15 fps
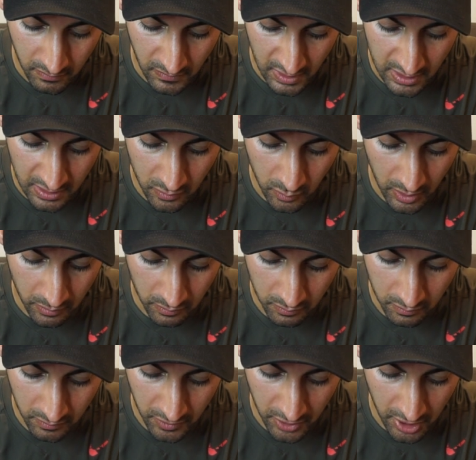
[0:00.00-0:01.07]
this is
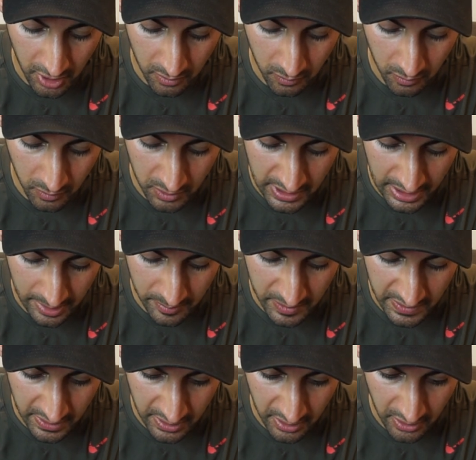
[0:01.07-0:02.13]
when, you know, what time
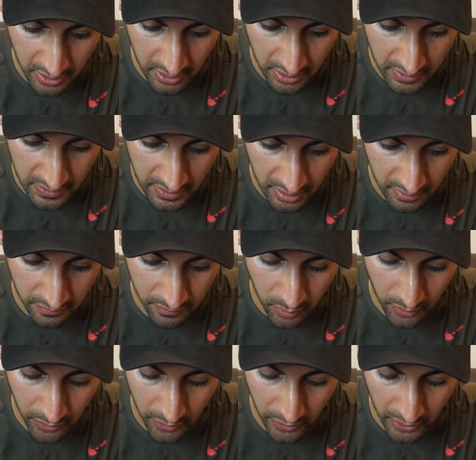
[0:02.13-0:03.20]
is it here? It's uh,
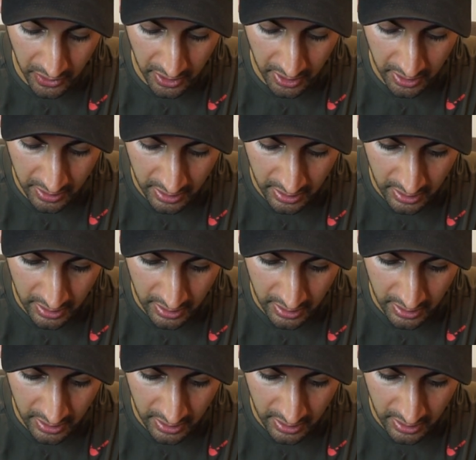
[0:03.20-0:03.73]
four thirty.